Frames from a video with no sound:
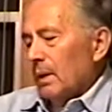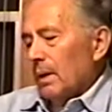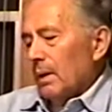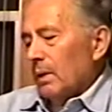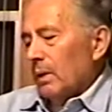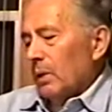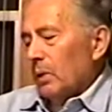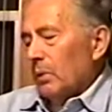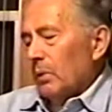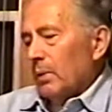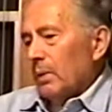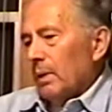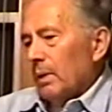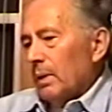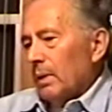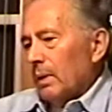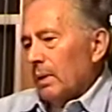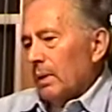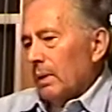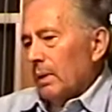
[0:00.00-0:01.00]
You know,
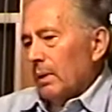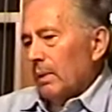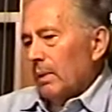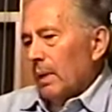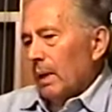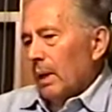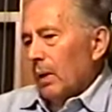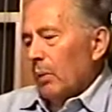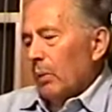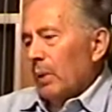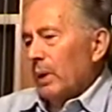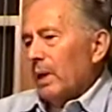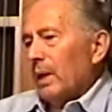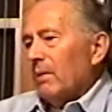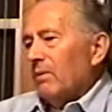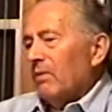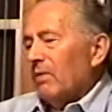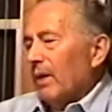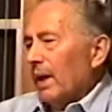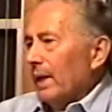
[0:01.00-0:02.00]
we
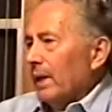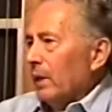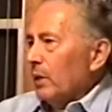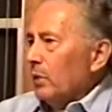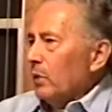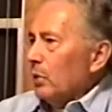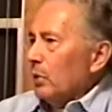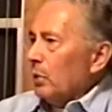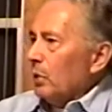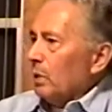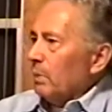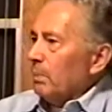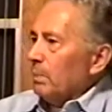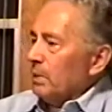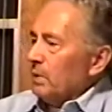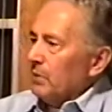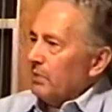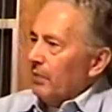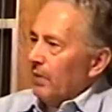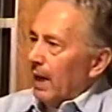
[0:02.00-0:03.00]
didn't fight in Europe
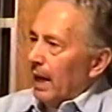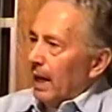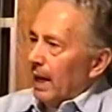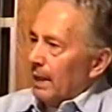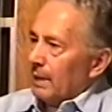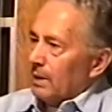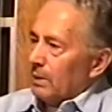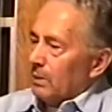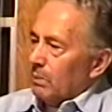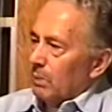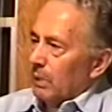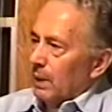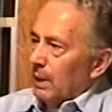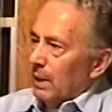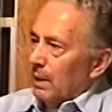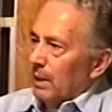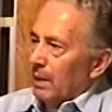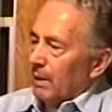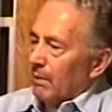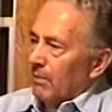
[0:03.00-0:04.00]
as fast. We
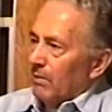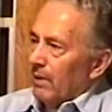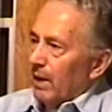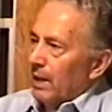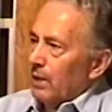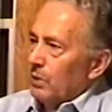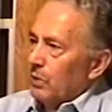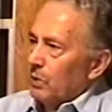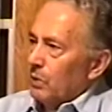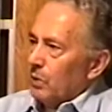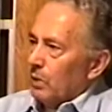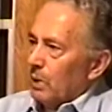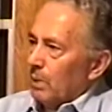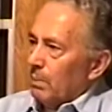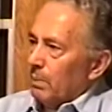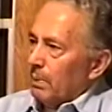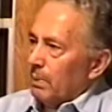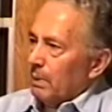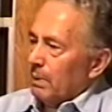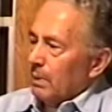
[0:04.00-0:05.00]
didn't invade
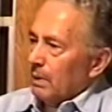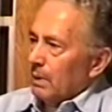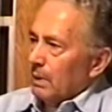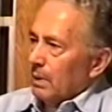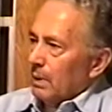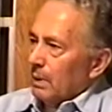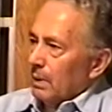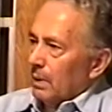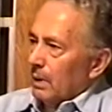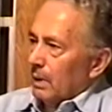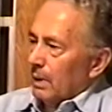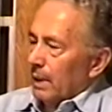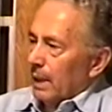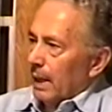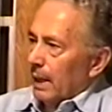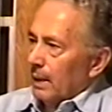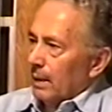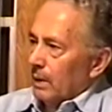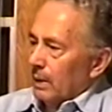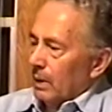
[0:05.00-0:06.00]
Europe.
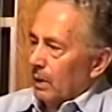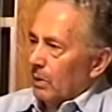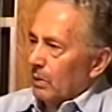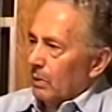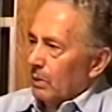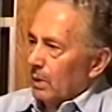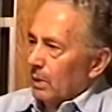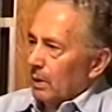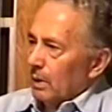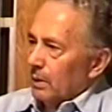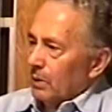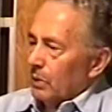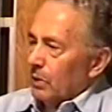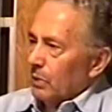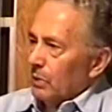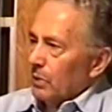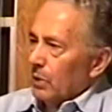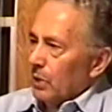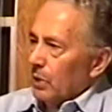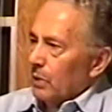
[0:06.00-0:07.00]
That, you know,
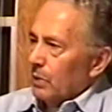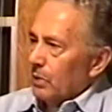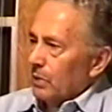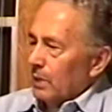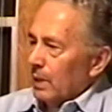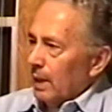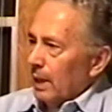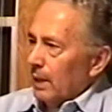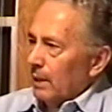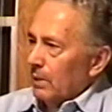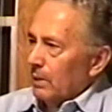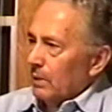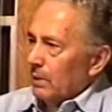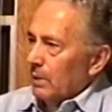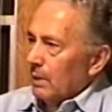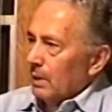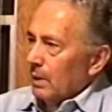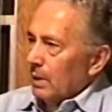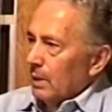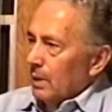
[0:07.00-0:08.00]
until years later.
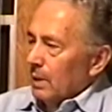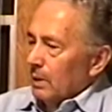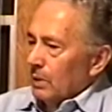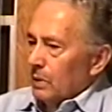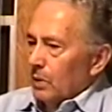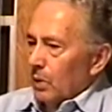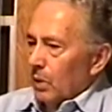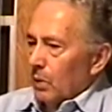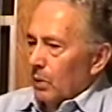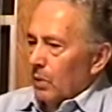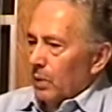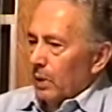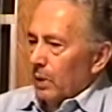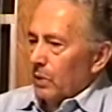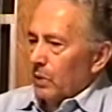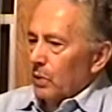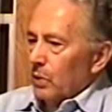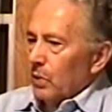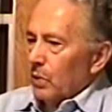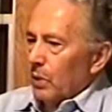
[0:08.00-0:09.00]
So
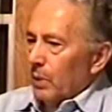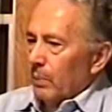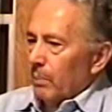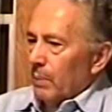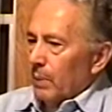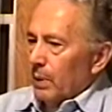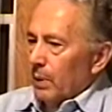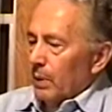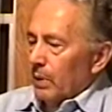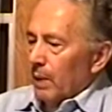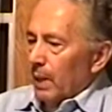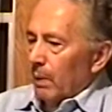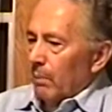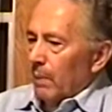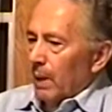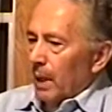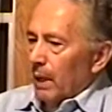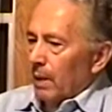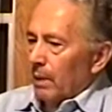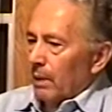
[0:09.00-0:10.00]
in Europe, you know,
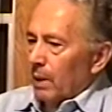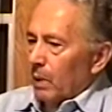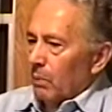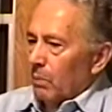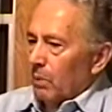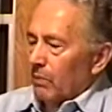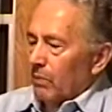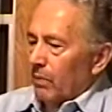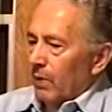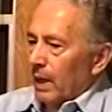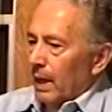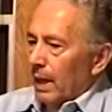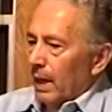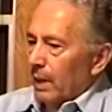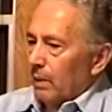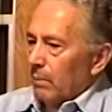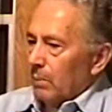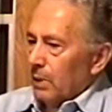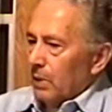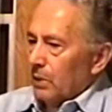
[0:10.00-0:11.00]
they were
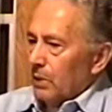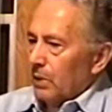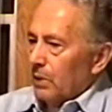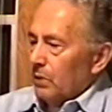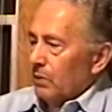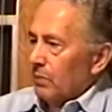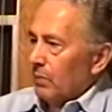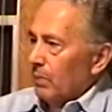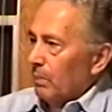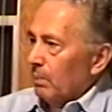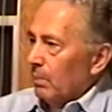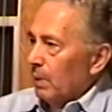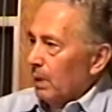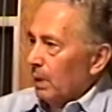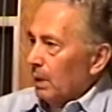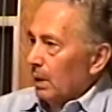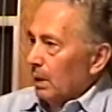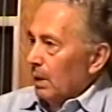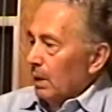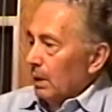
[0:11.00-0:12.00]
flying missions from
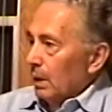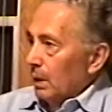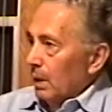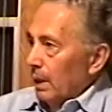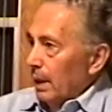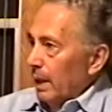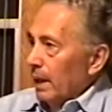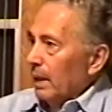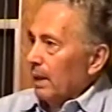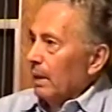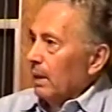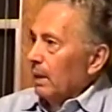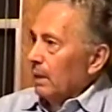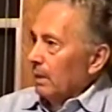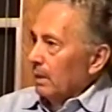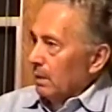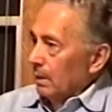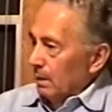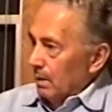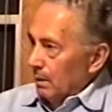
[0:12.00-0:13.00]

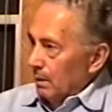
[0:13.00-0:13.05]
England